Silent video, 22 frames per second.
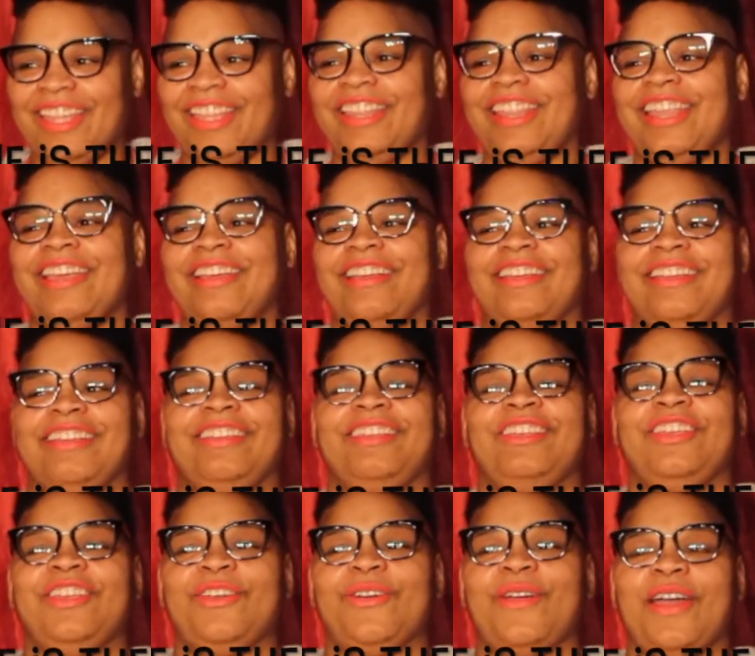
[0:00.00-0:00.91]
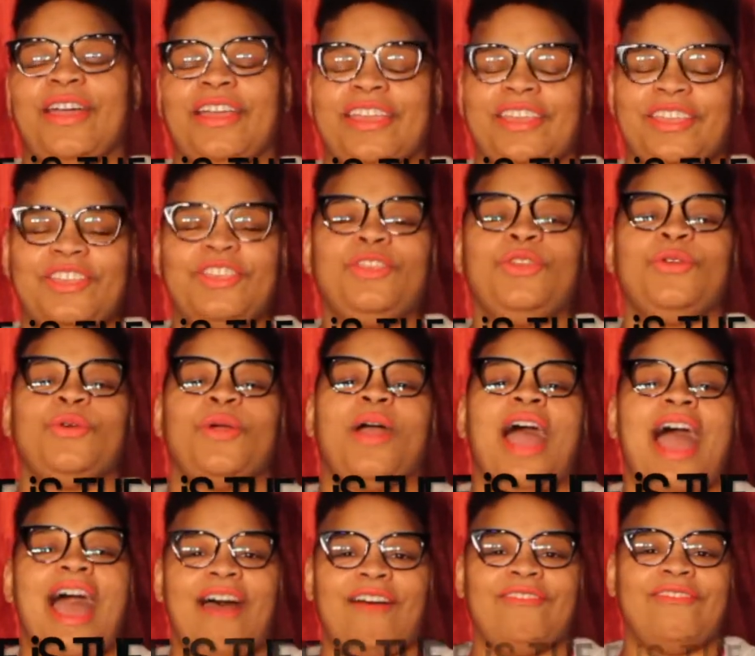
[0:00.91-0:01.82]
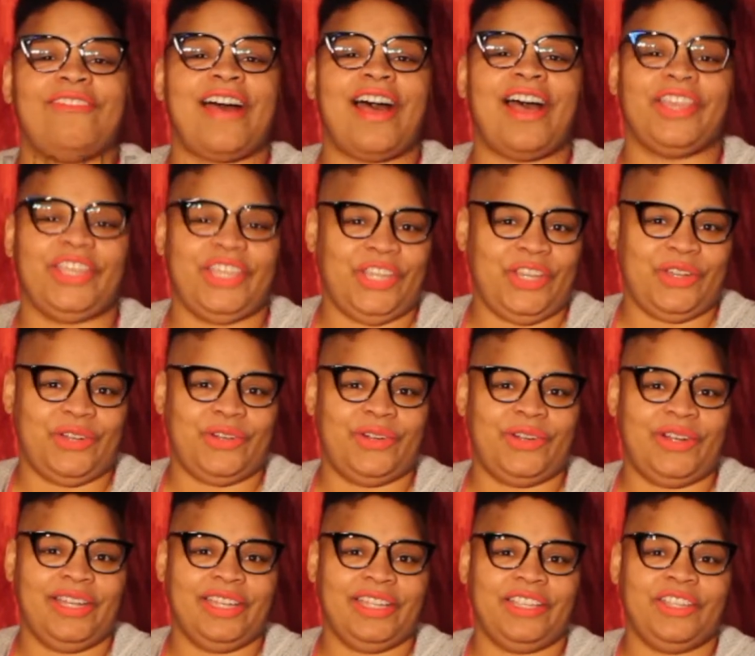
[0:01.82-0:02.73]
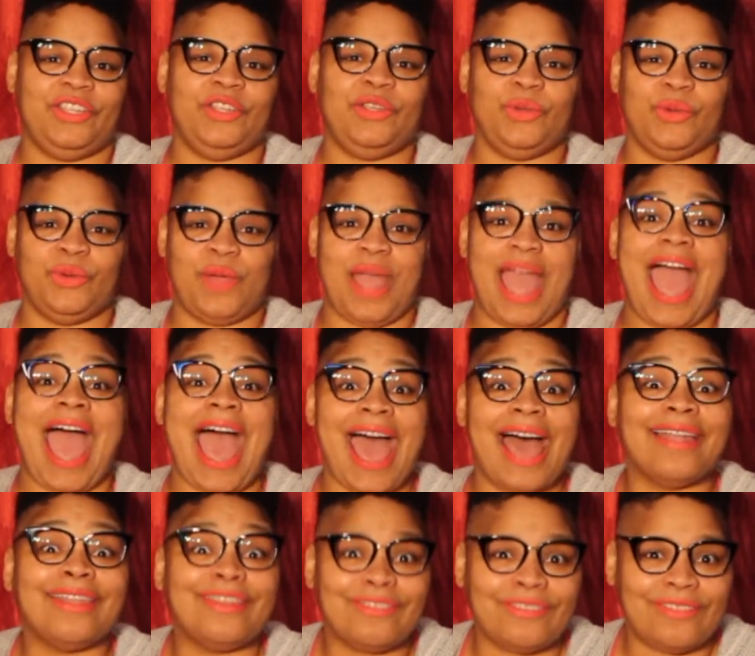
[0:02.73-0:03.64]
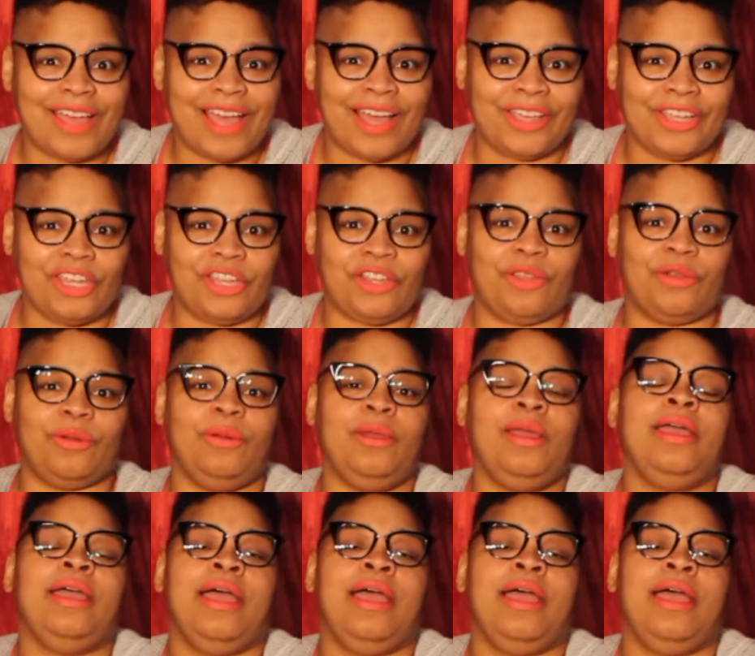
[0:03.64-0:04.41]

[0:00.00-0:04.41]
you have value, you add value,